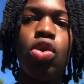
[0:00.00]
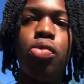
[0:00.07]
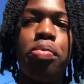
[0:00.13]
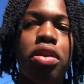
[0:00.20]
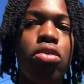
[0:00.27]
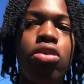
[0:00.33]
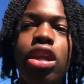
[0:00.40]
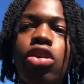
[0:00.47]
But
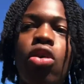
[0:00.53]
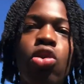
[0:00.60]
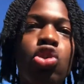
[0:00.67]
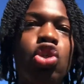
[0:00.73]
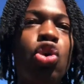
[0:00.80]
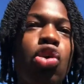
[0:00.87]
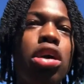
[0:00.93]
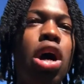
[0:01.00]
don't
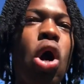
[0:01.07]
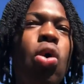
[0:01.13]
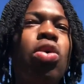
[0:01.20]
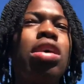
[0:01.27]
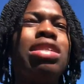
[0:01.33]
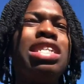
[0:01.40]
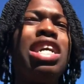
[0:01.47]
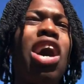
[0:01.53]
do it,
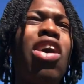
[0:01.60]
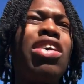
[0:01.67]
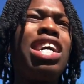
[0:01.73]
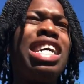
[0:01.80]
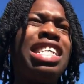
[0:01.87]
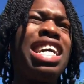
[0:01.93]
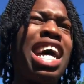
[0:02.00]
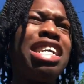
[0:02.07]
because
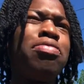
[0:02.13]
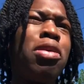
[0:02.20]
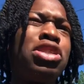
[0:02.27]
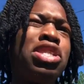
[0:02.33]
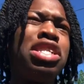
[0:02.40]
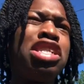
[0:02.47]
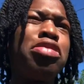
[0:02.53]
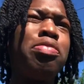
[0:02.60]
they got a special
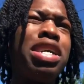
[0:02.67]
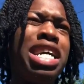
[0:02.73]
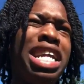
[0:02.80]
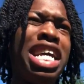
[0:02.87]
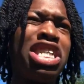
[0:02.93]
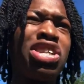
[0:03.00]
disability